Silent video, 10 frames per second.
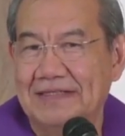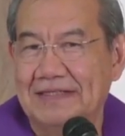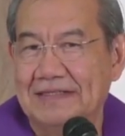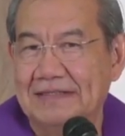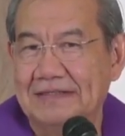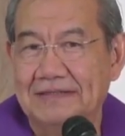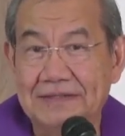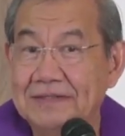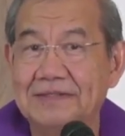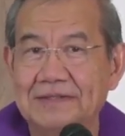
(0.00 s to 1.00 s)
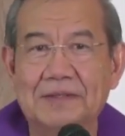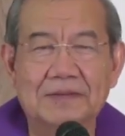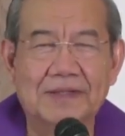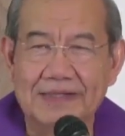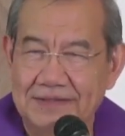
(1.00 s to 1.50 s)
Years ago,
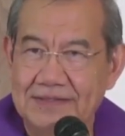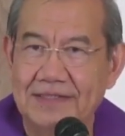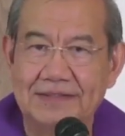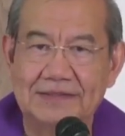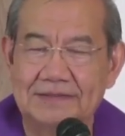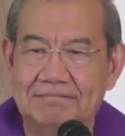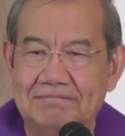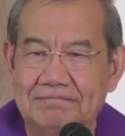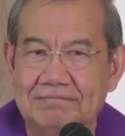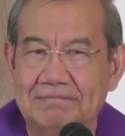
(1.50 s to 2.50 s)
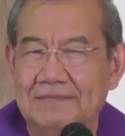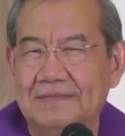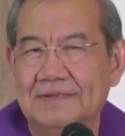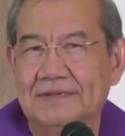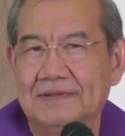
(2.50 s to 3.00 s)
I decided
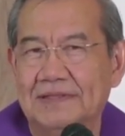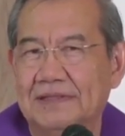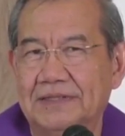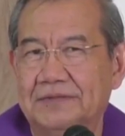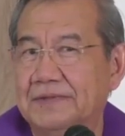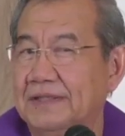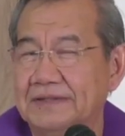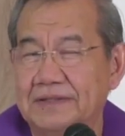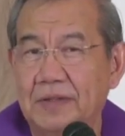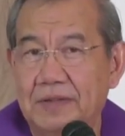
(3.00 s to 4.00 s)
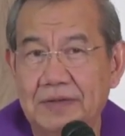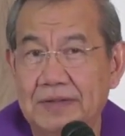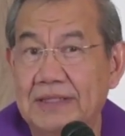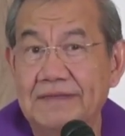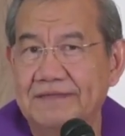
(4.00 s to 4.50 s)
that I'd rather go on
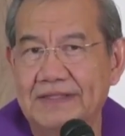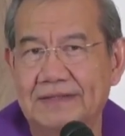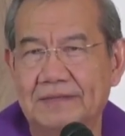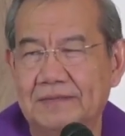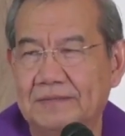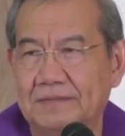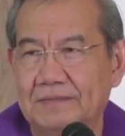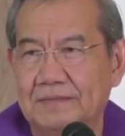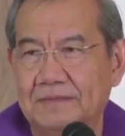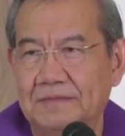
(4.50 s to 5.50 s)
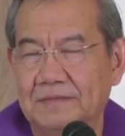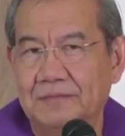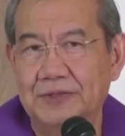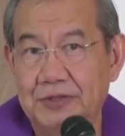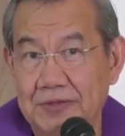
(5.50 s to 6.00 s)
living with
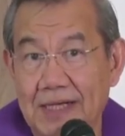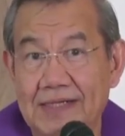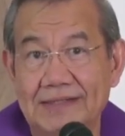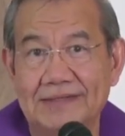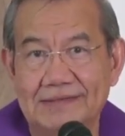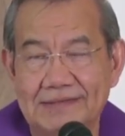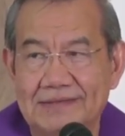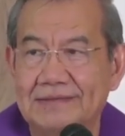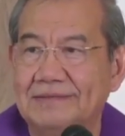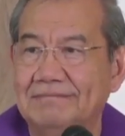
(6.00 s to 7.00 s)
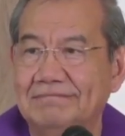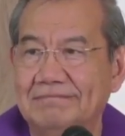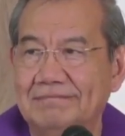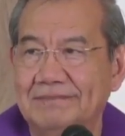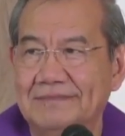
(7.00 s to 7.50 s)
your lies
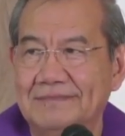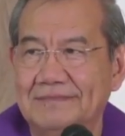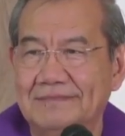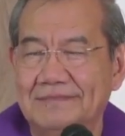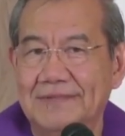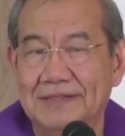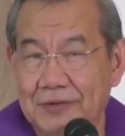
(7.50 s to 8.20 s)
than go,